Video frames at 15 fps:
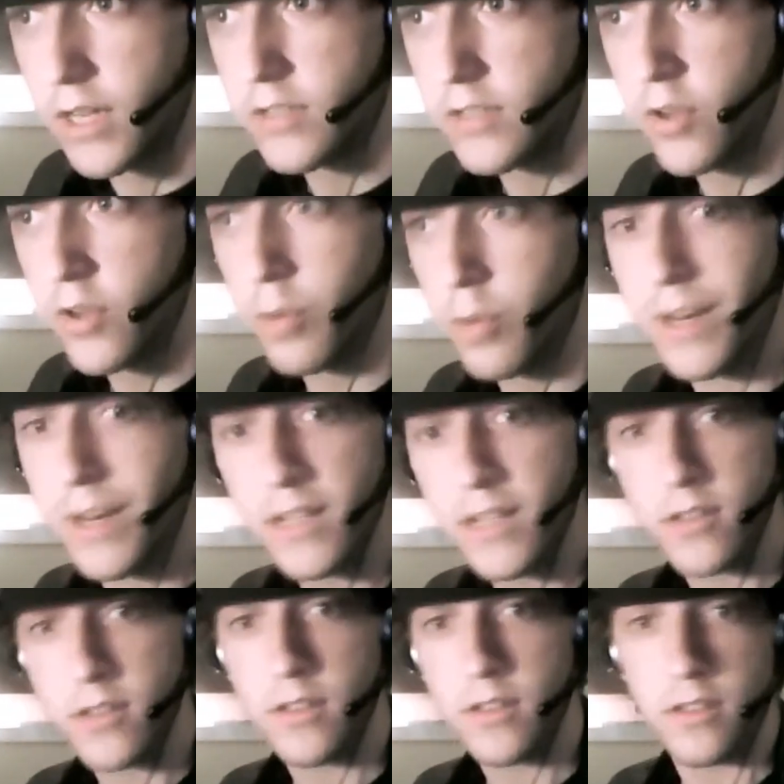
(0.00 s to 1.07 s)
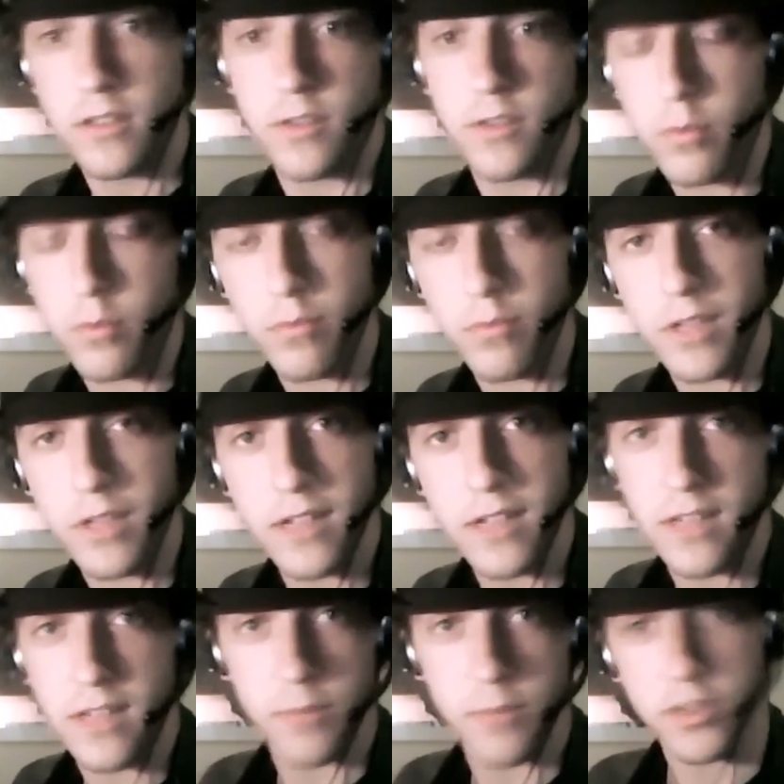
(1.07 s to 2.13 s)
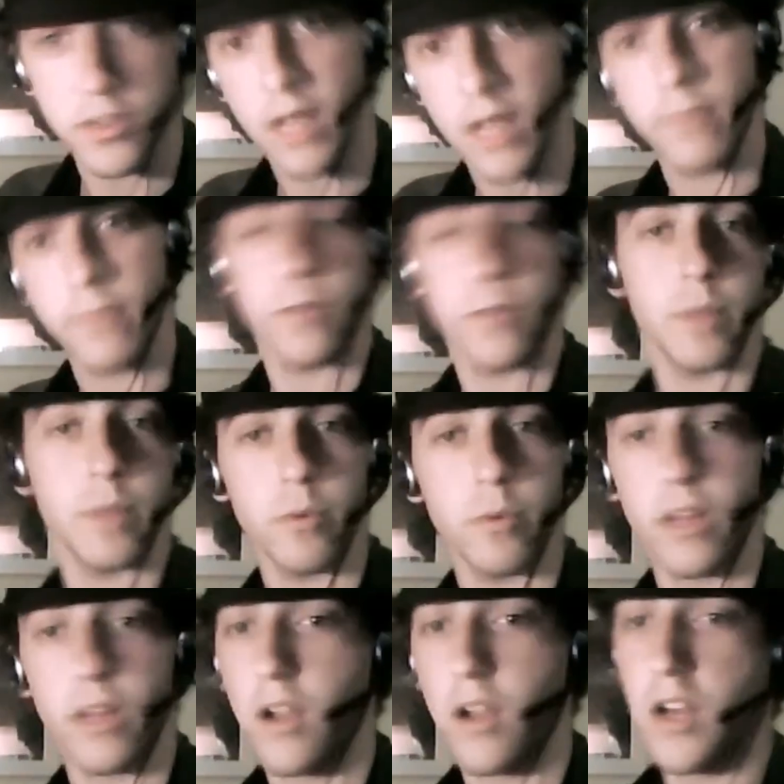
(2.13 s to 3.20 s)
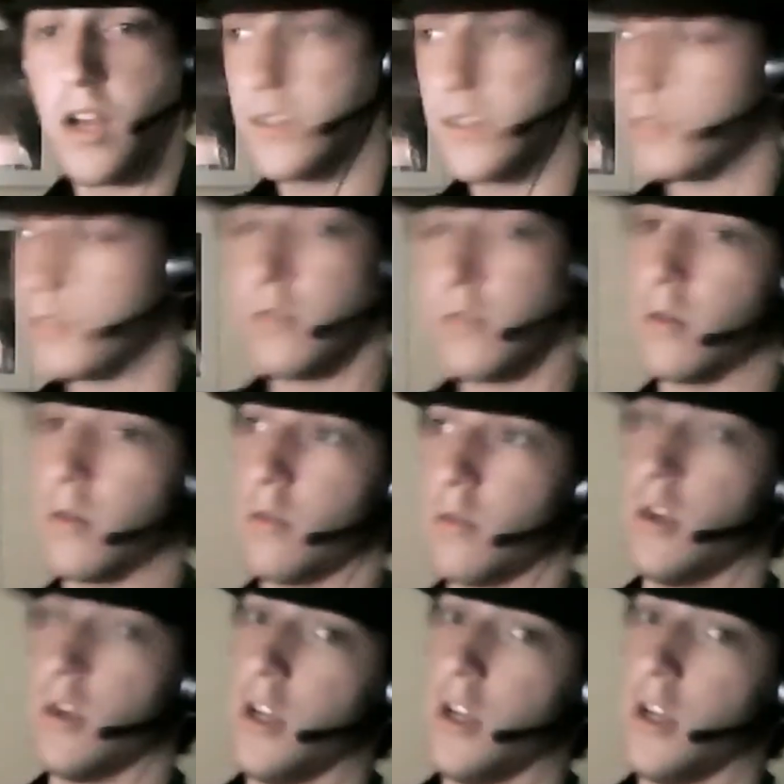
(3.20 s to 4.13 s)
so my next so the next name just came from people were like a Han Solo.